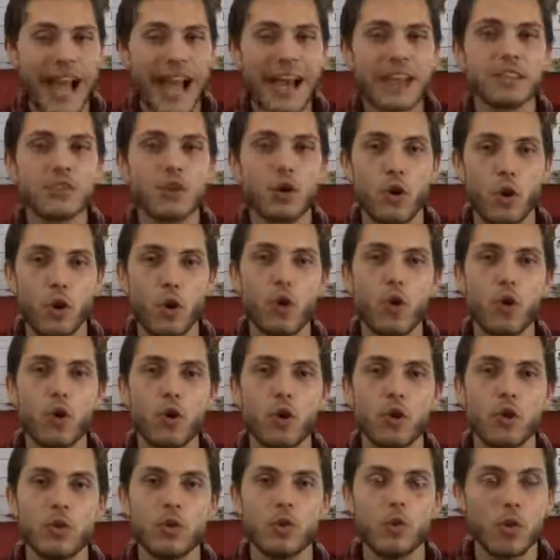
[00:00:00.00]
as a
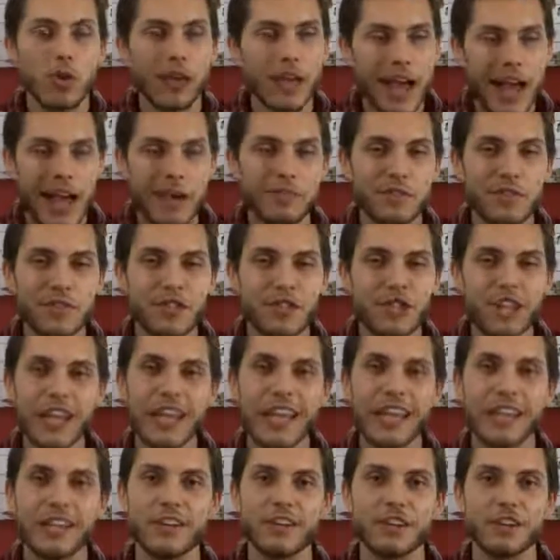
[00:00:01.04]
whole will have to
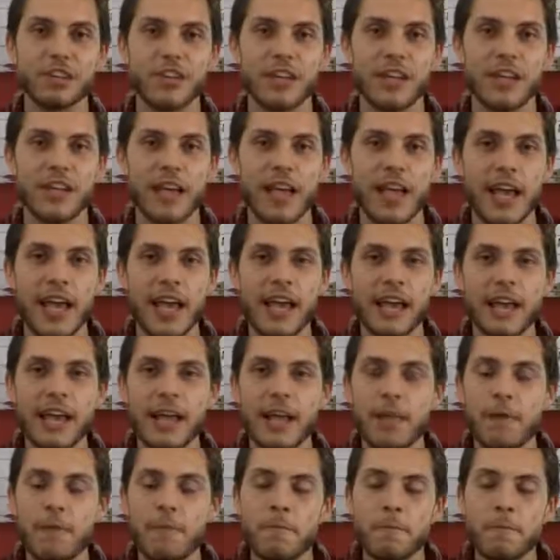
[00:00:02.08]
change. And